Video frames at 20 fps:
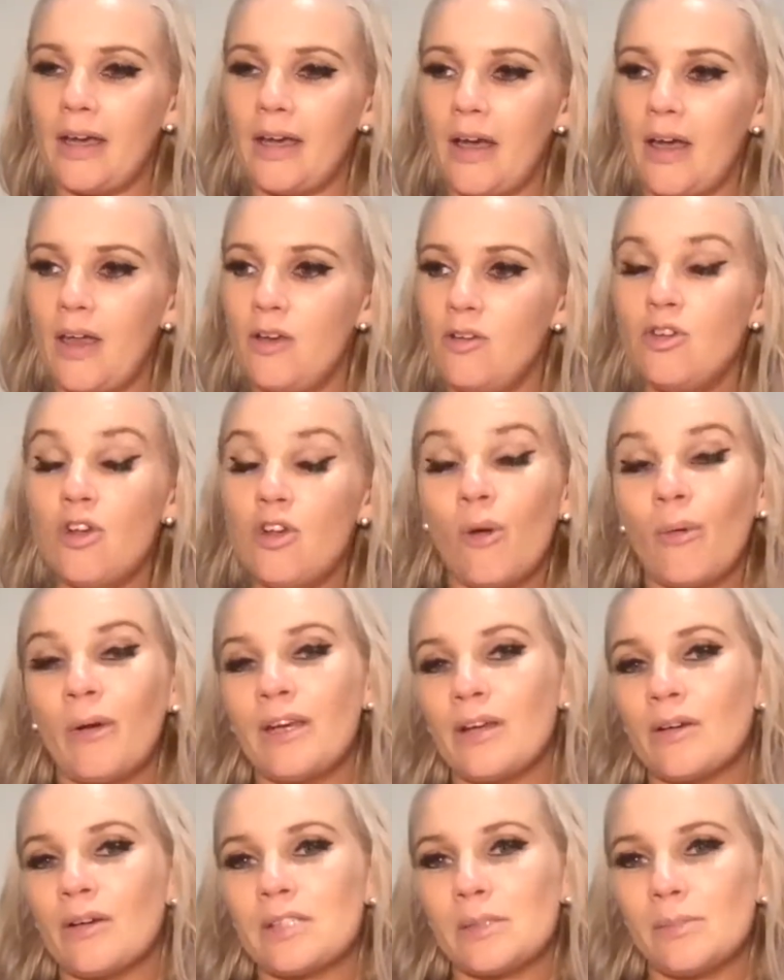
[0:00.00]
no one
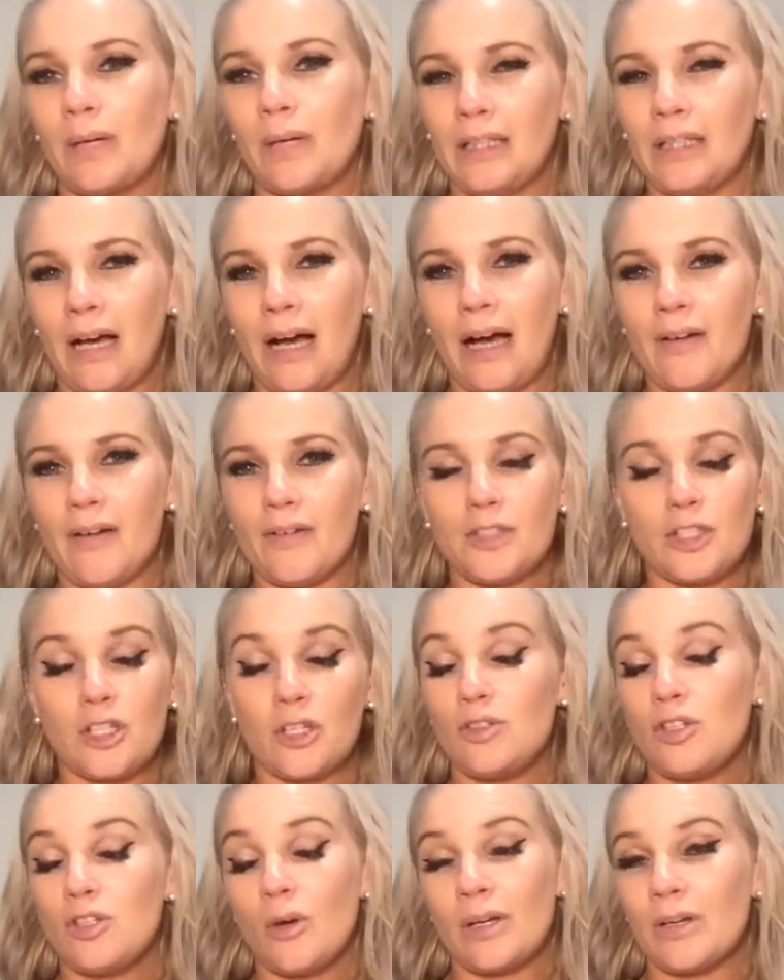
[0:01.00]
else in my life, so
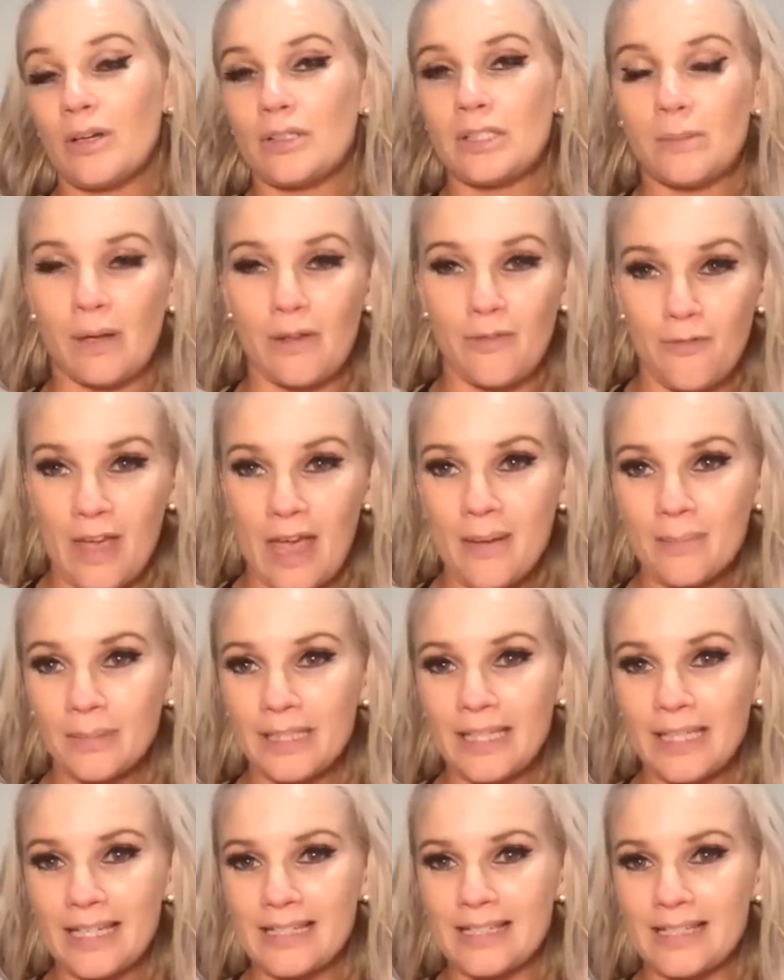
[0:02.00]
no one else in my
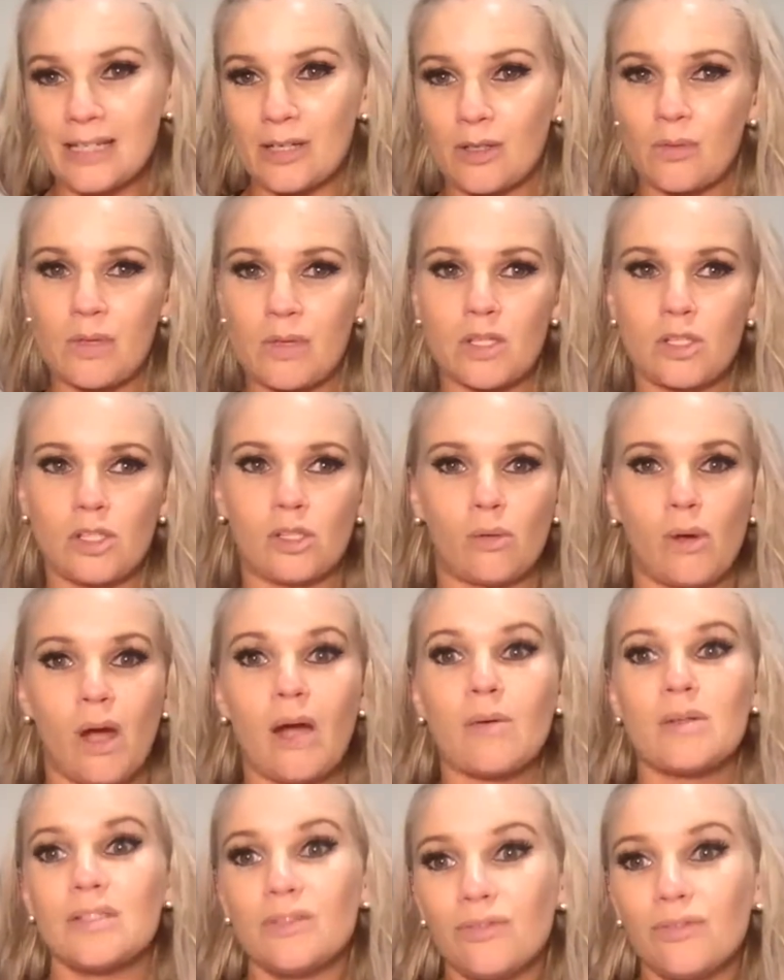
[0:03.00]
family had dealt with. So
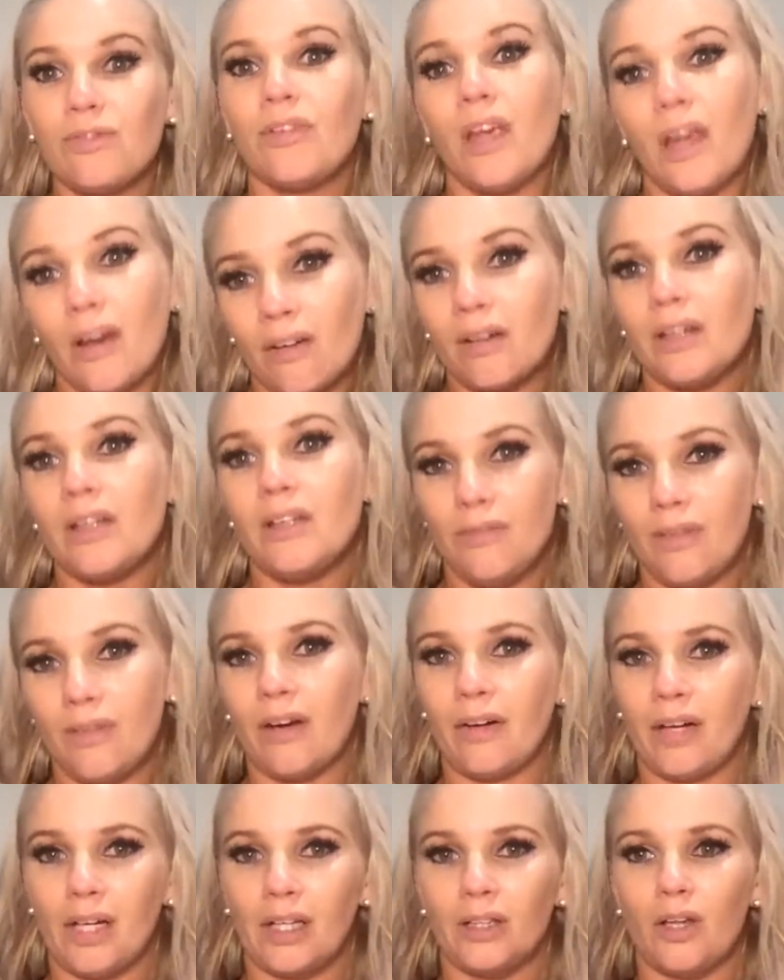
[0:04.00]
I was very,
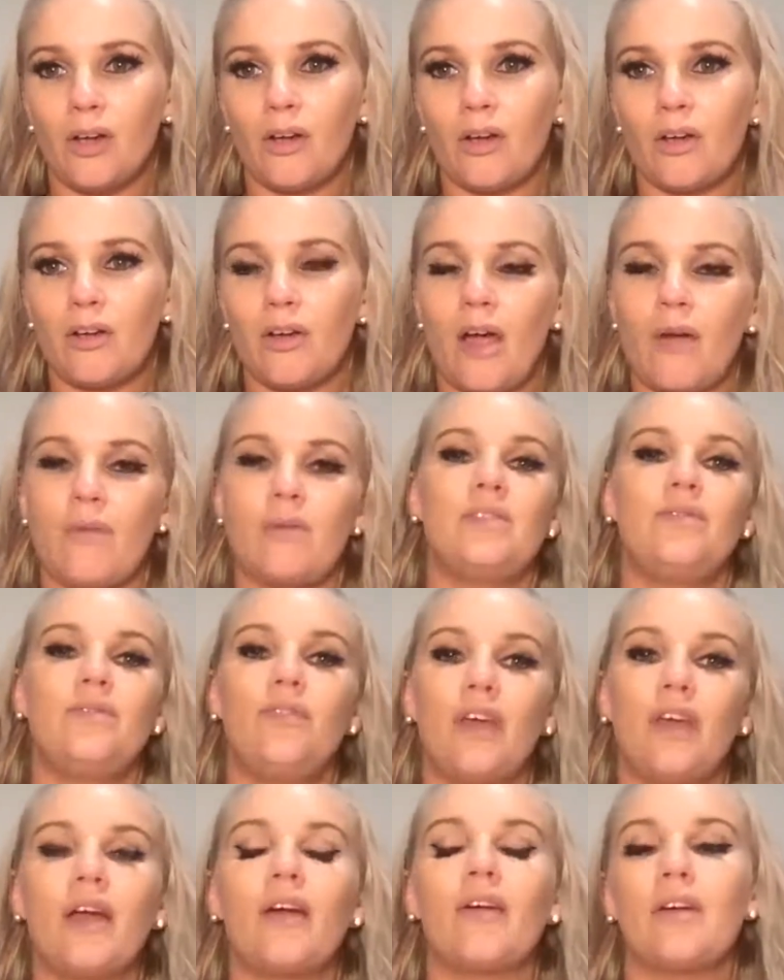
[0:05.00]
very alone. I was
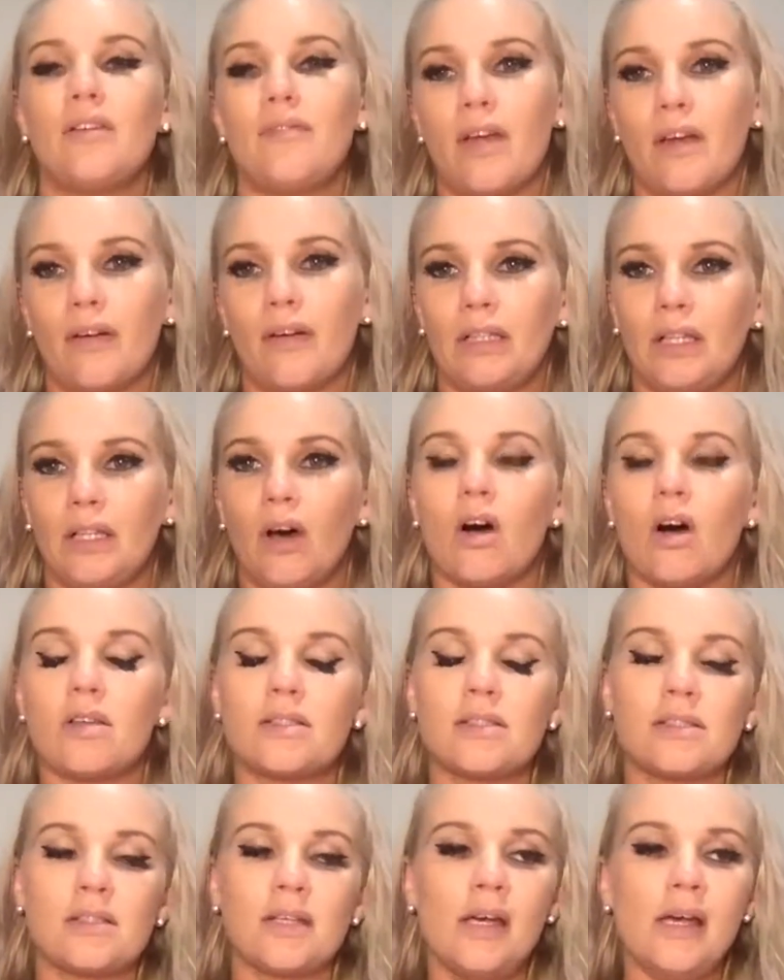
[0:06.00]
very, very
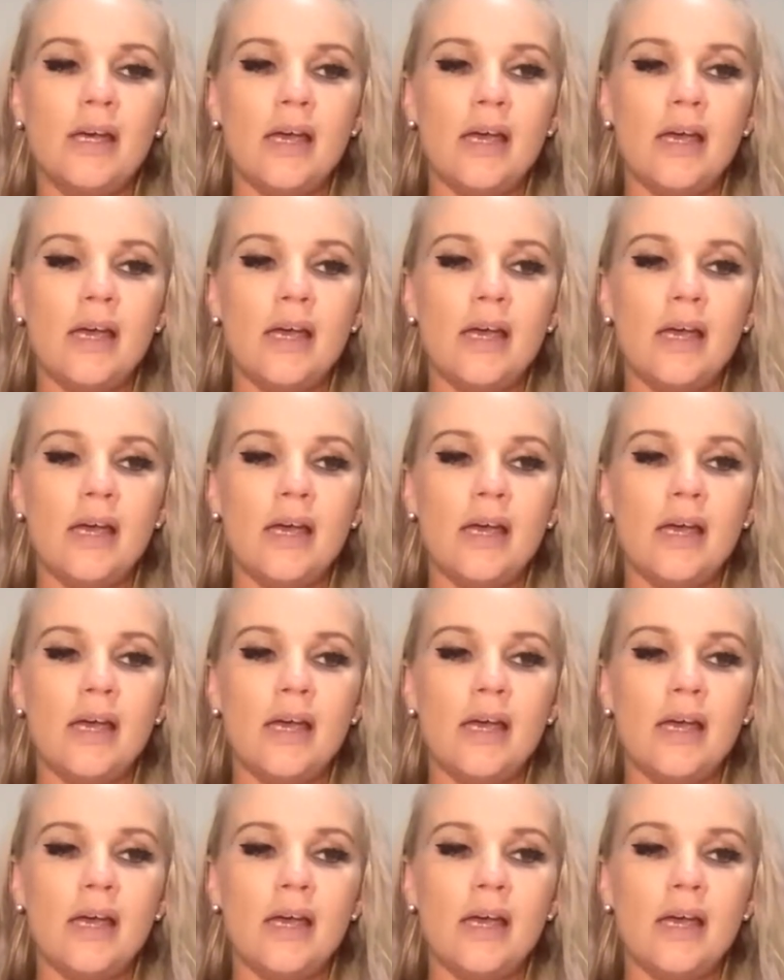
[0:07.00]
lost.